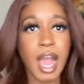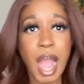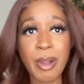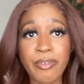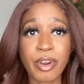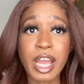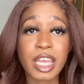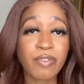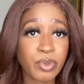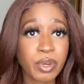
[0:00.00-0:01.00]
However,
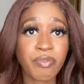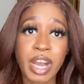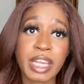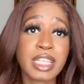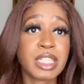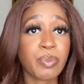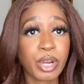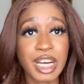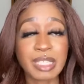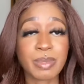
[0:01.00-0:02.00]
if you can find it somewhere
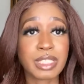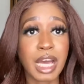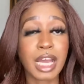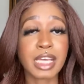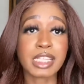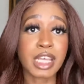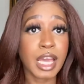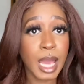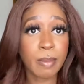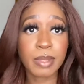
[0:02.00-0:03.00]
else besides
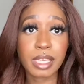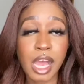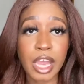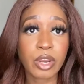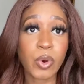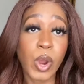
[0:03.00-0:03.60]
Ebony Line,